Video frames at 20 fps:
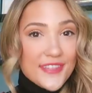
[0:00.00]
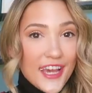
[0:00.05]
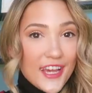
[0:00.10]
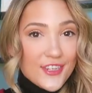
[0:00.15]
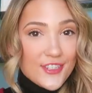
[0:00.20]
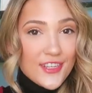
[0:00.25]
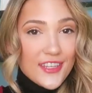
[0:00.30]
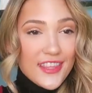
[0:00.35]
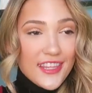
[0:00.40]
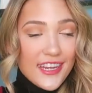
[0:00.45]
it's
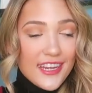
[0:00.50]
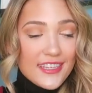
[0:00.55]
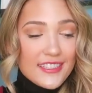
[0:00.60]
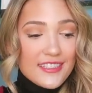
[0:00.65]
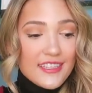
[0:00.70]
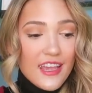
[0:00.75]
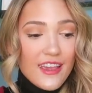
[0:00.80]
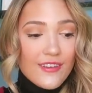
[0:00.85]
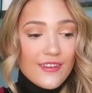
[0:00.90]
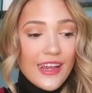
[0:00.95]
actually the
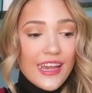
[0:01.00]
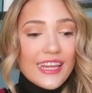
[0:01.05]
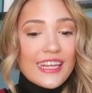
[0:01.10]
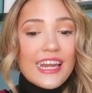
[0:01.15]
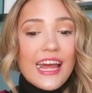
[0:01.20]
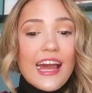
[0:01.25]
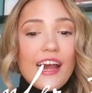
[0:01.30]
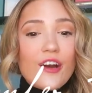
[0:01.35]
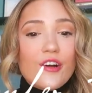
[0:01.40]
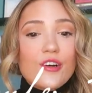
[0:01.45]
next day right
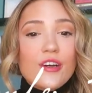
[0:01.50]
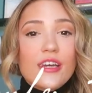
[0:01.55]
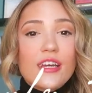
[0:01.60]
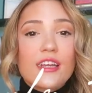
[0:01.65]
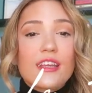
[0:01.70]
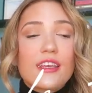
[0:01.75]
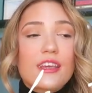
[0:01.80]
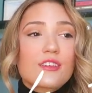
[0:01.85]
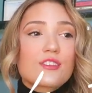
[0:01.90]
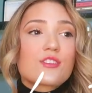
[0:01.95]
now,
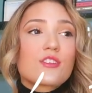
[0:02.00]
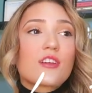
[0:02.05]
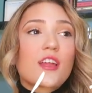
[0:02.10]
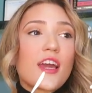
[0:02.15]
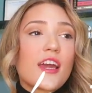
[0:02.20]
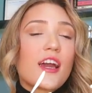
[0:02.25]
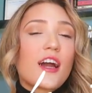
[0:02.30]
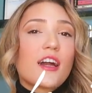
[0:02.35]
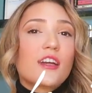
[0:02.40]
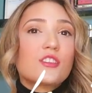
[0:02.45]
and
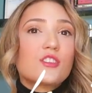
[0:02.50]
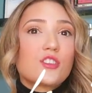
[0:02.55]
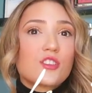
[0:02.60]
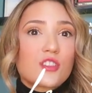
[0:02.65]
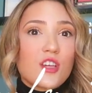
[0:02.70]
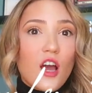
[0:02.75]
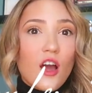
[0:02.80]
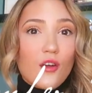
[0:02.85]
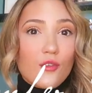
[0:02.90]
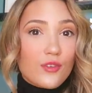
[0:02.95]
yesterday I
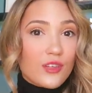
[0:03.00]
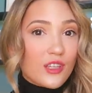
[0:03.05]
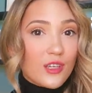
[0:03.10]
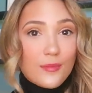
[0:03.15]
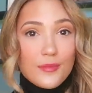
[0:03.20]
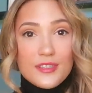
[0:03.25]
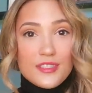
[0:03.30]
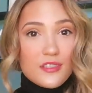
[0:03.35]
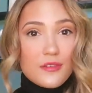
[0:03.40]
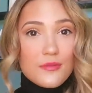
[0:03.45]
just got
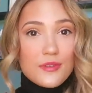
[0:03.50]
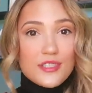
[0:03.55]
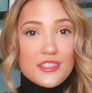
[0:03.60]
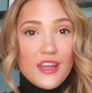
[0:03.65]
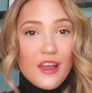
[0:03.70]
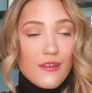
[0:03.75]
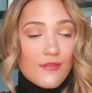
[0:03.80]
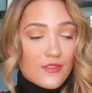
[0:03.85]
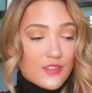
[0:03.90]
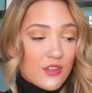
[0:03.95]
really busy with
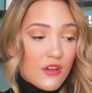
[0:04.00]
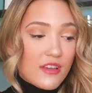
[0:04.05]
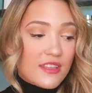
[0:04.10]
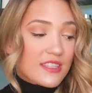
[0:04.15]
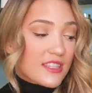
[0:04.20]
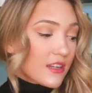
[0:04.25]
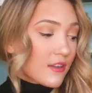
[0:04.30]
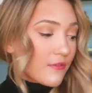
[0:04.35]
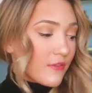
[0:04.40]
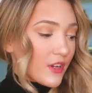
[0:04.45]
stuff, and so I
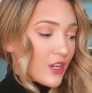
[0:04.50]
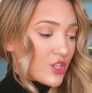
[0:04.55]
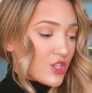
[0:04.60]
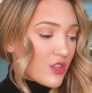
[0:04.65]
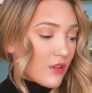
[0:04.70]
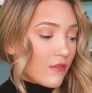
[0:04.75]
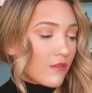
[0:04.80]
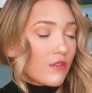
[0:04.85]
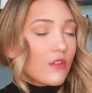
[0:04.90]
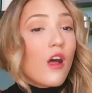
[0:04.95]
didn't finish
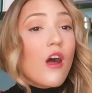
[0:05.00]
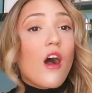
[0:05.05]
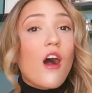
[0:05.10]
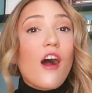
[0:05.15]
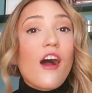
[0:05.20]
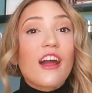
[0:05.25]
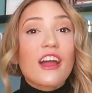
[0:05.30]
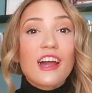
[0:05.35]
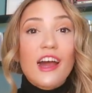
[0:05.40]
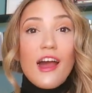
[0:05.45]
the
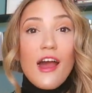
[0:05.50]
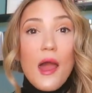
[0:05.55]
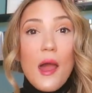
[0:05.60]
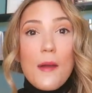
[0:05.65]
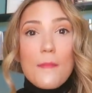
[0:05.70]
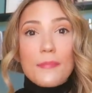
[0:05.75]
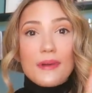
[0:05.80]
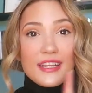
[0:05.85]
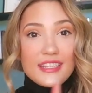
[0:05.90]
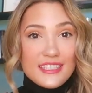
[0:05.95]
vlog.
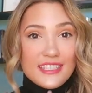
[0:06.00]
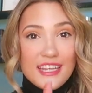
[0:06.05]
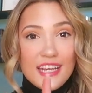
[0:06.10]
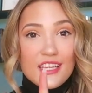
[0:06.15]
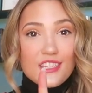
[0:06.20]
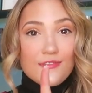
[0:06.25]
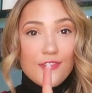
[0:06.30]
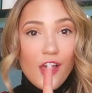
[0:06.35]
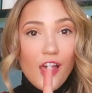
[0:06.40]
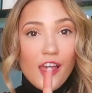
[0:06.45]
But in
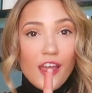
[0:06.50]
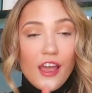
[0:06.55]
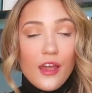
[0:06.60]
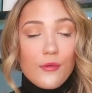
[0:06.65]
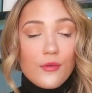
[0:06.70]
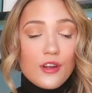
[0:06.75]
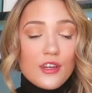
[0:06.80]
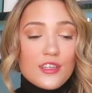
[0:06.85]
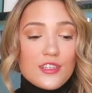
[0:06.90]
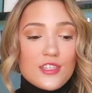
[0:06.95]
today's vlog
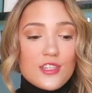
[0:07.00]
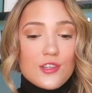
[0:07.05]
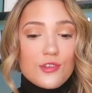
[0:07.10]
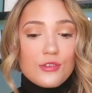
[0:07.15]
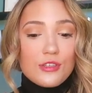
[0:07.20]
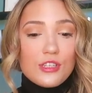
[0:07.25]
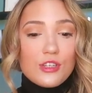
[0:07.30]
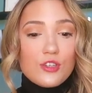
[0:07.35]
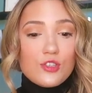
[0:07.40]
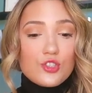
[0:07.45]
I wanted to
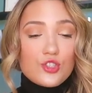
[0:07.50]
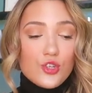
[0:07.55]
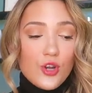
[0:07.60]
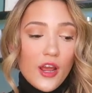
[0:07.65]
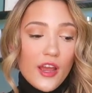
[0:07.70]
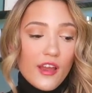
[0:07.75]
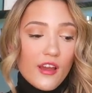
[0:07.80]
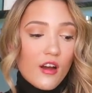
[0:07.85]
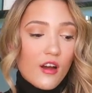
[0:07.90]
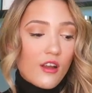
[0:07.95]
do a little
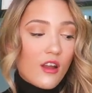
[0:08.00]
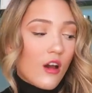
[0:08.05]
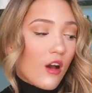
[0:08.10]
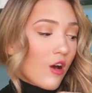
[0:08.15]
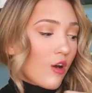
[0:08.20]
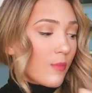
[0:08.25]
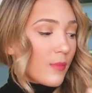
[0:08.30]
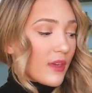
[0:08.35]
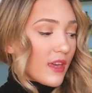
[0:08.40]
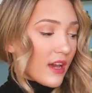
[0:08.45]
try on
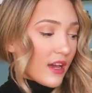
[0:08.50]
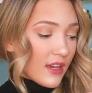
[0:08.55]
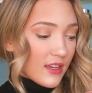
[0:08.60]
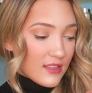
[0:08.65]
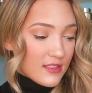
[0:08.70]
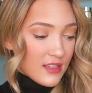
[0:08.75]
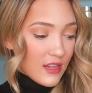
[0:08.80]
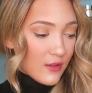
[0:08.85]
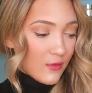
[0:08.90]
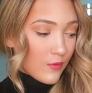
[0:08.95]
haul
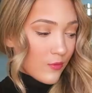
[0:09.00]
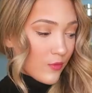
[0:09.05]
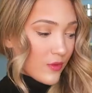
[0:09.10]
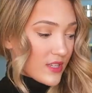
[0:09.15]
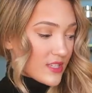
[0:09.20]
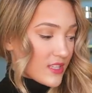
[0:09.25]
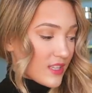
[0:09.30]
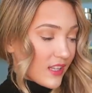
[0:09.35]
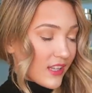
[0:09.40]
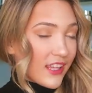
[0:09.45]
because I
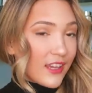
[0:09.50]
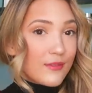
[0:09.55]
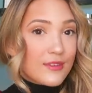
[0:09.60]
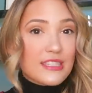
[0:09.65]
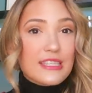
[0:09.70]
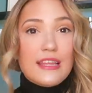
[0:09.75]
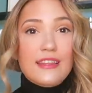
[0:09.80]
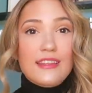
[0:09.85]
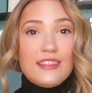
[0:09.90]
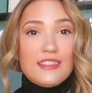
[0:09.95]
recently
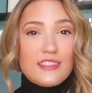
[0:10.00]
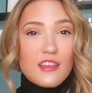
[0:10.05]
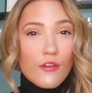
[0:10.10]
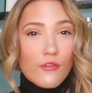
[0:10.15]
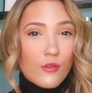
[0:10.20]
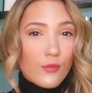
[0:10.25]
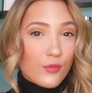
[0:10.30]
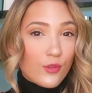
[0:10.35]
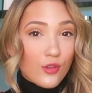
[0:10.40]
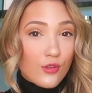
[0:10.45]
was sent this
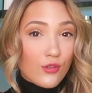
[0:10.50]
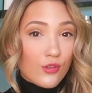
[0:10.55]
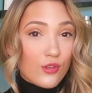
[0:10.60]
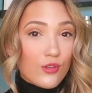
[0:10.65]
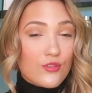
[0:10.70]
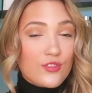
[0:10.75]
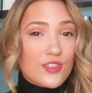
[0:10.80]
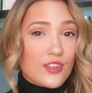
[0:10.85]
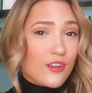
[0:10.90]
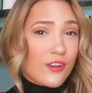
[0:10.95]
stuff from
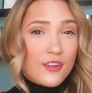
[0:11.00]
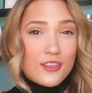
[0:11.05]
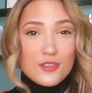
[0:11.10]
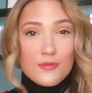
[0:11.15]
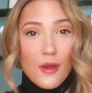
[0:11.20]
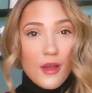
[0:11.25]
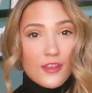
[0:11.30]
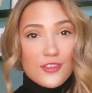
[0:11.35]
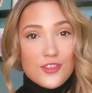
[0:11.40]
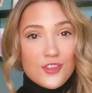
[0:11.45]
Lulu's. They're not
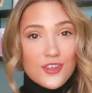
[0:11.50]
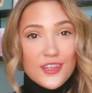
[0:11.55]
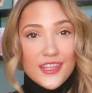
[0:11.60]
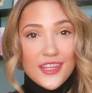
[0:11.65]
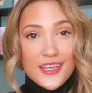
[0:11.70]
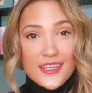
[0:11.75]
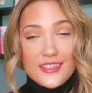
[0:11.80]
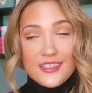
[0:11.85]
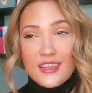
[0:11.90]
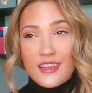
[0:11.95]

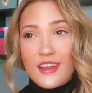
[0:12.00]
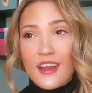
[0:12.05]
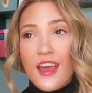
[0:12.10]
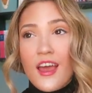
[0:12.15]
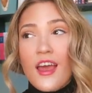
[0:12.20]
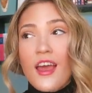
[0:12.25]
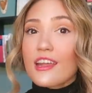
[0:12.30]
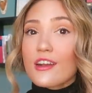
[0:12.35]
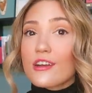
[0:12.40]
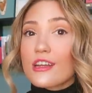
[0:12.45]
sponsoring this, and
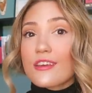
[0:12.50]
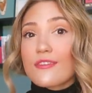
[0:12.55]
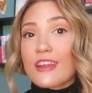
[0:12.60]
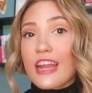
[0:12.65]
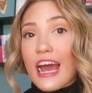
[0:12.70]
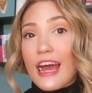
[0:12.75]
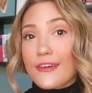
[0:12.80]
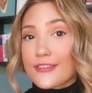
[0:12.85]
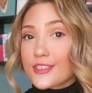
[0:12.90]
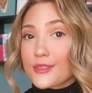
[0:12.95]
I don't
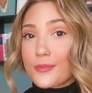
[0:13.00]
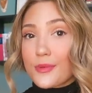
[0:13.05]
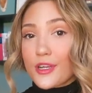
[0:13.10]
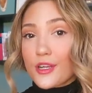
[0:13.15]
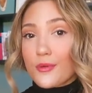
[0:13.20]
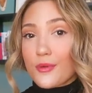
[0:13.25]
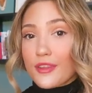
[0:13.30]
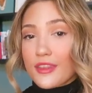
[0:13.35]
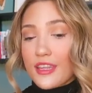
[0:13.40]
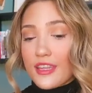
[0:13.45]
even have to
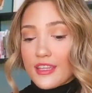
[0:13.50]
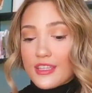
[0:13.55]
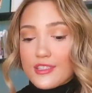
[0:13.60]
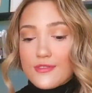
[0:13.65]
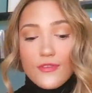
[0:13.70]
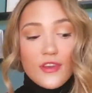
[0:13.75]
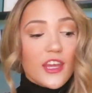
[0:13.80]
put it within this